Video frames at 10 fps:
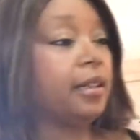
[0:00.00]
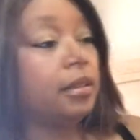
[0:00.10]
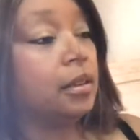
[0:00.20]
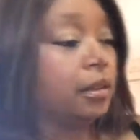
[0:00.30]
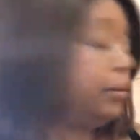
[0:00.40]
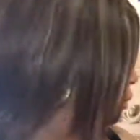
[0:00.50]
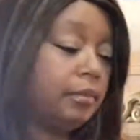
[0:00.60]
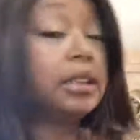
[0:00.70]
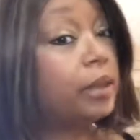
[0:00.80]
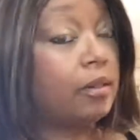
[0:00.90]
a human
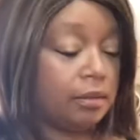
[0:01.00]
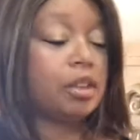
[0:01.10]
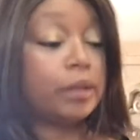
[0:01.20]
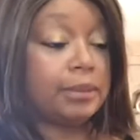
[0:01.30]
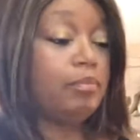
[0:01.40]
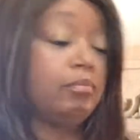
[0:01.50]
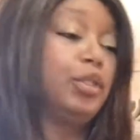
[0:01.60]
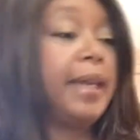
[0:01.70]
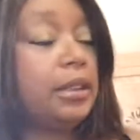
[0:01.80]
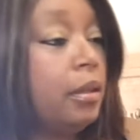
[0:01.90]
hair
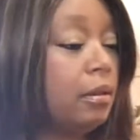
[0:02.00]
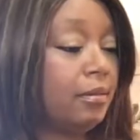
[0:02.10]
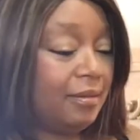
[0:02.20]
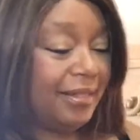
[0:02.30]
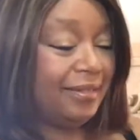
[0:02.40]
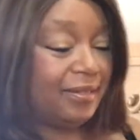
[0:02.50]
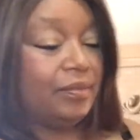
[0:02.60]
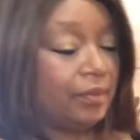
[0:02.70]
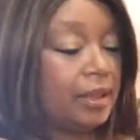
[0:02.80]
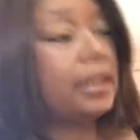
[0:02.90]

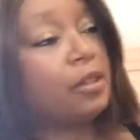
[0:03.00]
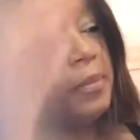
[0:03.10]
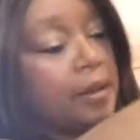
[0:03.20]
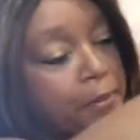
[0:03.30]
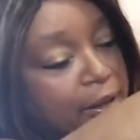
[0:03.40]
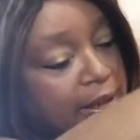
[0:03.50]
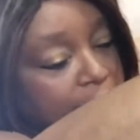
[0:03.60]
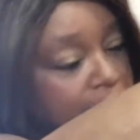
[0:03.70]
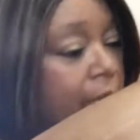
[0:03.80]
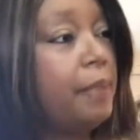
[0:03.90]
restoration on one that I
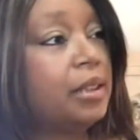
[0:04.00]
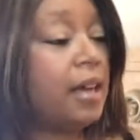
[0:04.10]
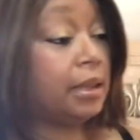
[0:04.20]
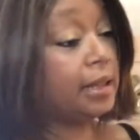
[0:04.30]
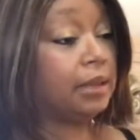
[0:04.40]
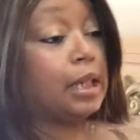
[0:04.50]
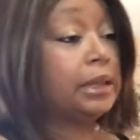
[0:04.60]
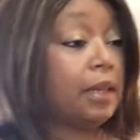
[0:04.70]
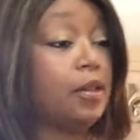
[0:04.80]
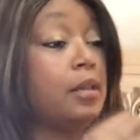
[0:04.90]
had, but I
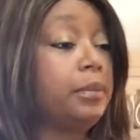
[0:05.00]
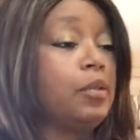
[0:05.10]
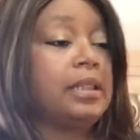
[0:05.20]
can't wait.